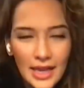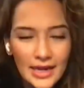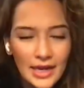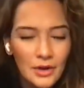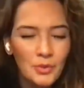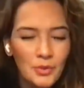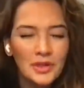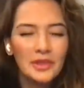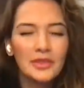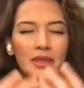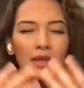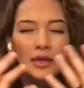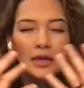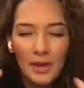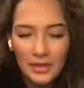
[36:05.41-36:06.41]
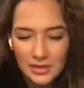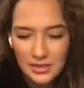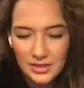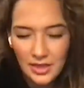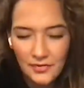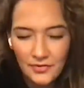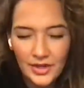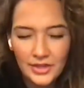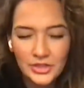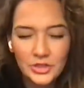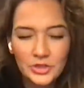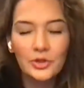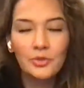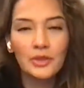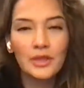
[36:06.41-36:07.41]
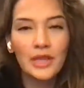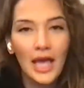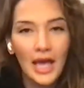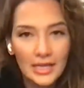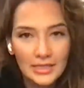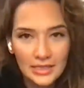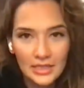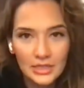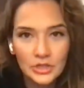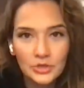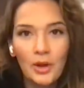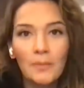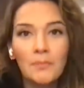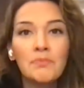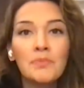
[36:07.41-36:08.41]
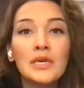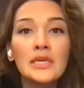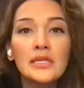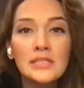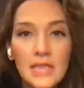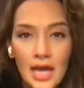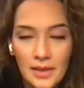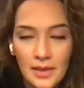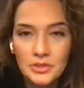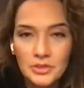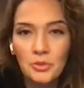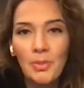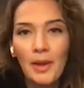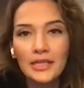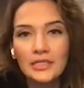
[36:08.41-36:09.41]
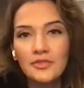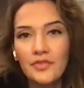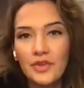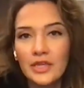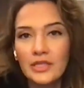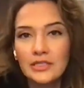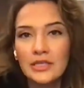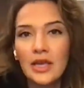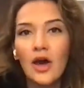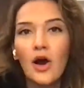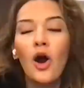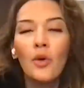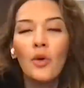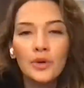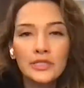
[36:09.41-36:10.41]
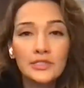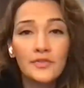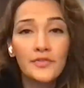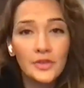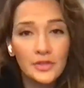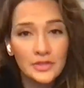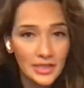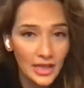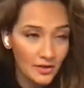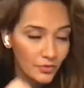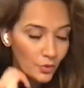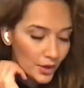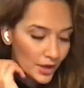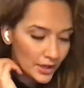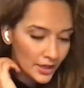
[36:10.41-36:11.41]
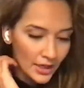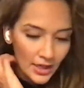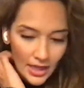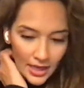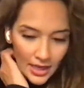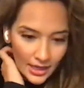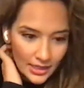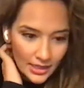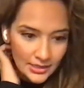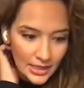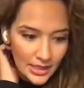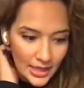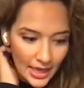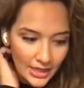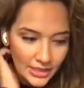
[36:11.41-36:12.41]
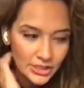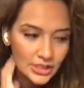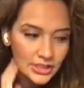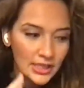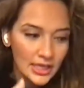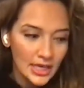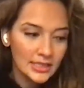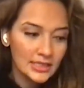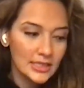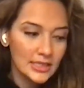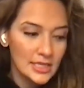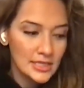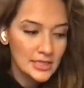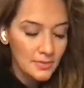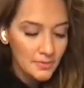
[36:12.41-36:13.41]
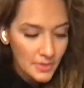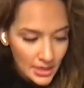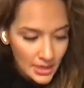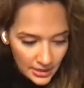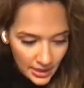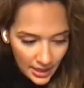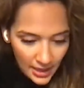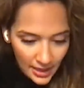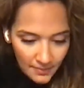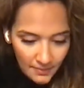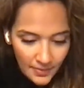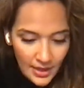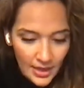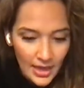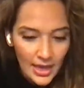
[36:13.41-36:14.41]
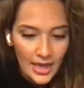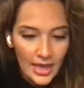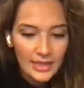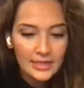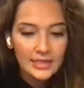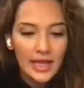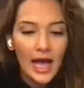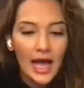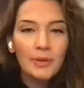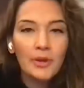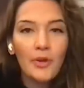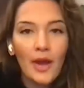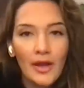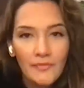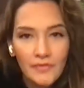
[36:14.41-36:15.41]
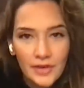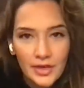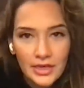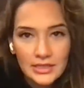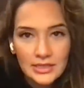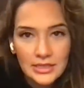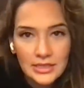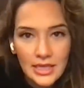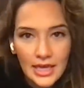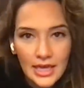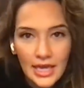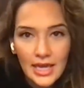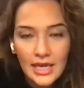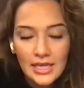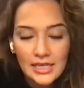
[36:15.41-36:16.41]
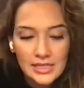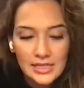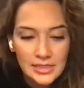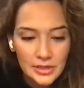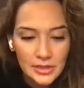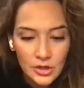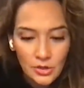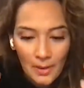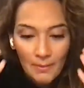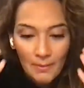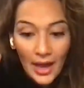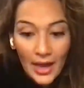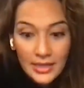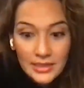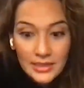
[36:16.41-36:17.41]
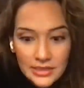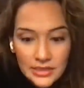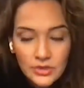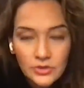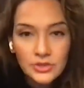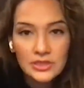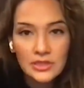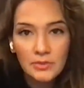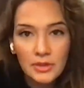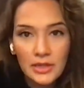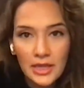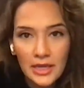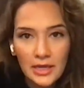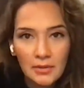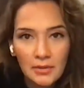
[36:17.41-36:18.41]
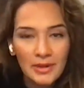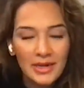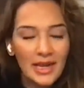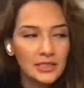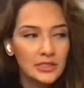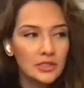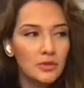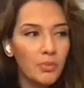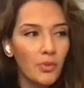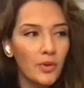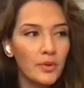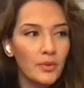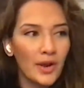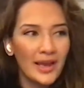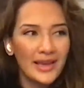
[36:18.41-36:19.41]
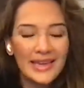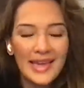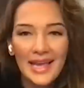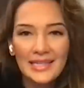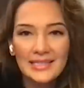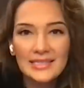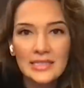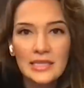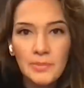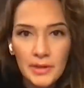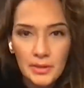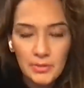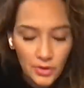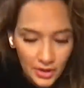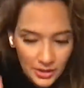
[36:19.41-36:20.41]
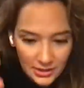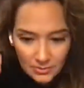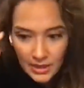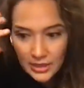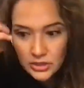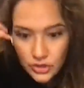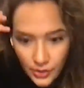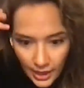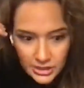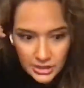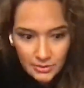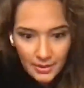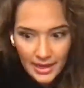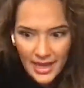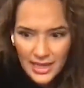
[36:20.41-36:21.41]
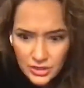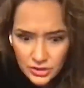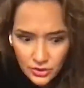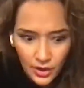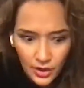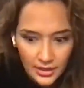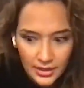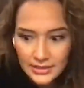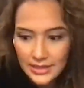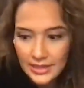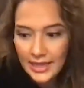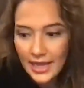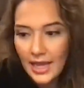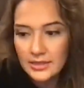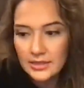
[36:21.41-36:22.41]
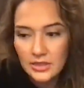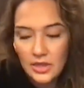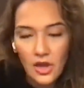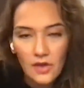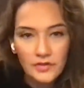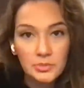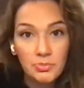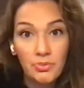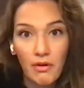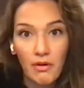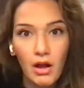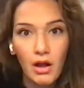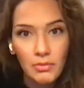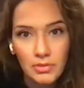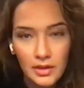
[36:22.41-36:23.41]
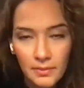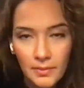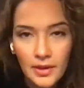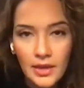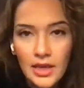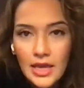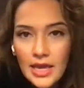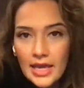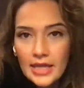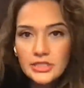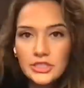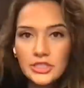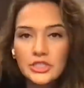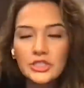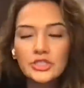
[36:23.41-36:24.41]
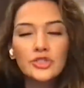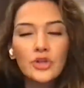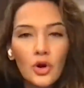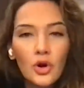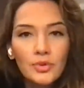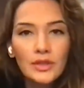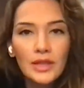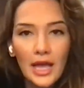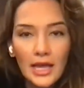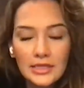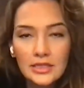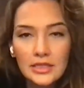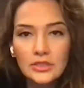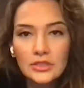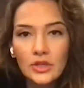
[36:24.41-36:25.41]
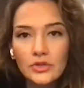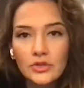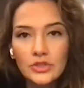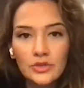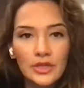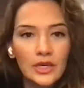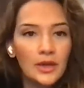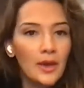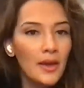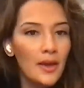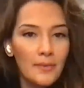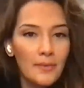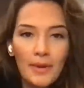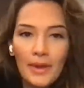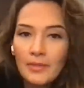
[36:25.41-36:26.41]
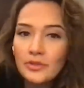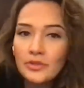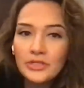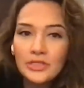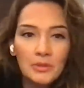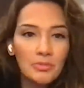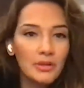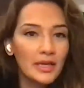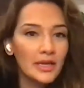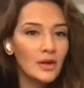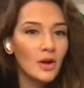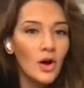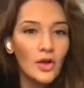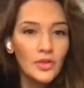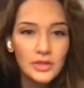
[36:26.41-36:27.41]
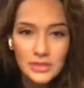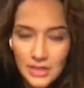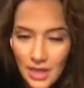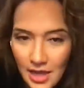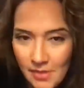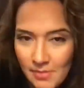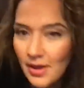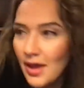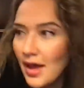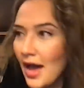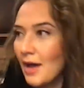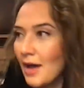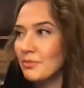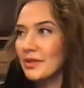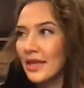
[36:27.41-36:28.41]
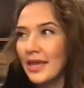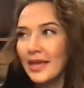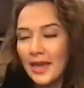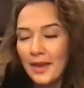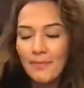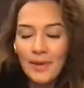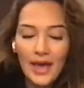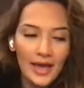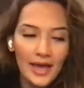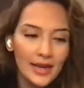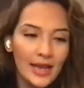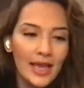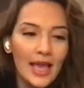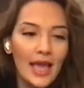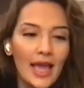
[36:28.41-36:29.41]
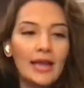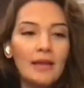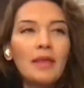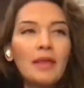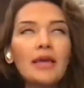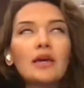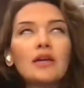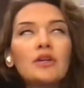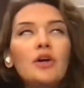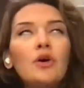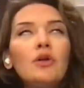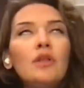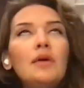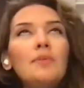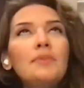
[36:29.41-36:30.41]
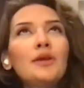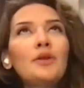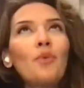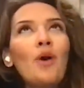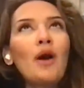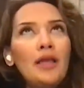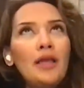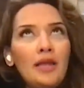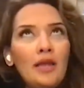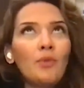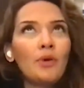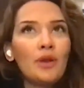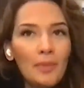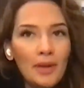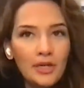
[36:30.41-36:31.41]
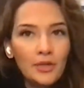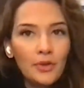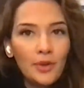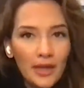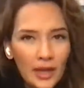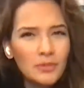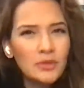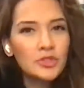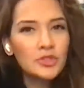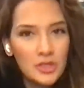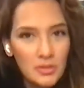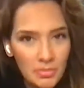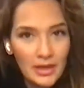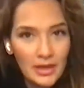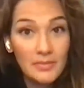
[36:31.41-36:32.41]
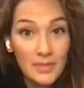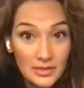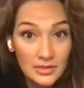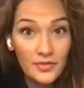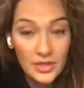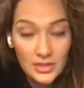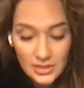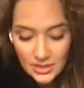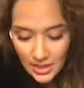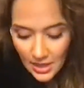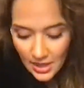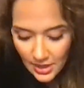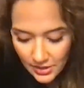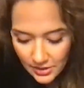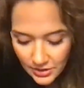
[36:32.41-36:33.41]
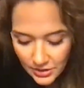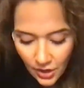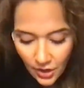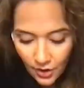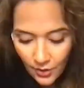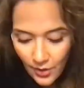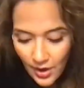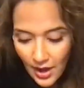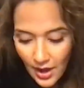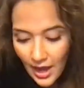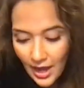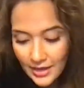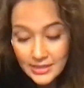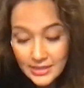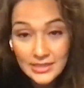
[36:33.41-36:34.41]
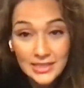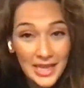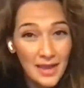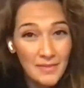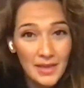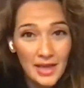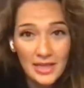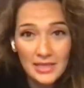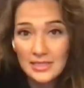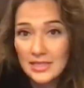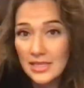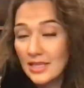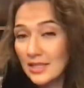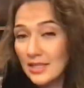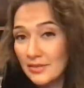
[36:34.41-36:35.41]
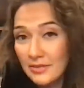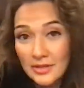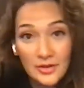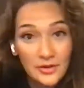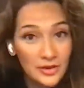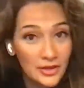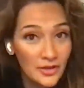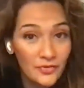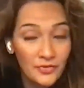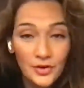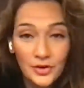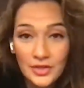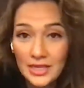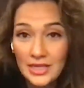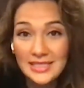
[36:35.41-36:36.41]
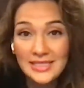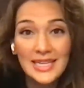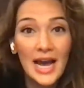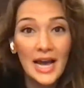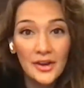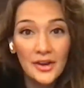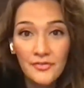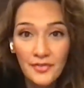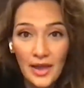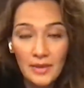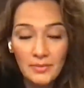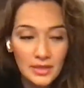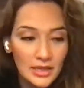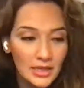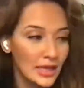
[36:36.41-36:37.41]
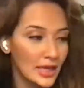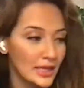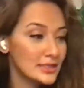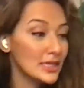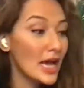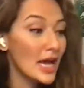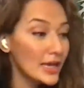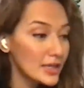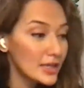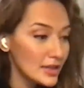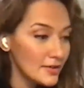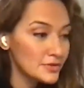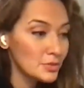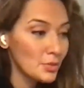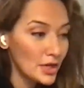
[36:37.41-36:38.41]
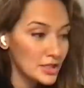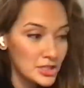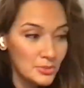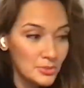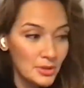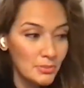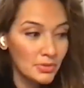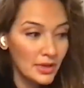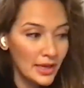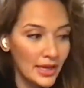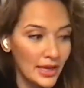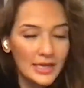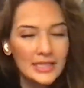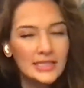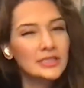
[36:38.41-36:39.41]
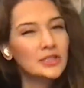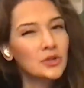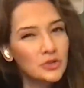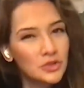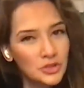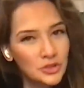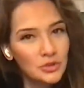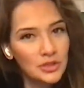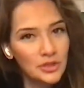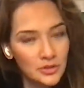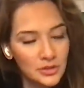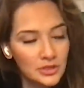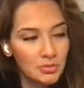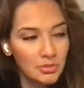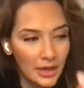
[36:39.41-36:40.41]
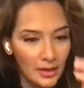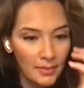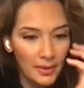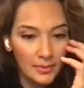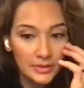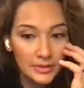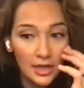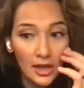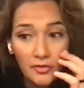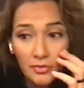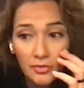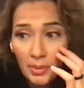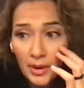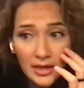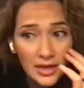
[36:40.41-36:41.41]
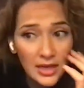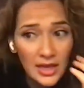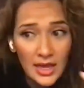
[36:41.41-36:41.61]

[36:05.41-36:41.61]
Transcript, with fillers: and I don't want to think about stuff and I just want to relax and I just want me time. So Best Fiends always fills that void cuz it's just it's it's the me time, it's the happy graphics, it's you know my mind's still stimulated but not to the point where I can't sleep anymore cuz I'm like scratching my head so hard cuz I can't solve this problem. It's just so relaxing and so soothing. Babe, you see me play it all the time. I'm laying in bed and I'm like, no, let me unwind. And what am I doing? I'm usually playing Best Fiends. So uh, this is a game that's literally for the entire family. Like Tyke loves watching me play it. He's still too little to play it by himself, but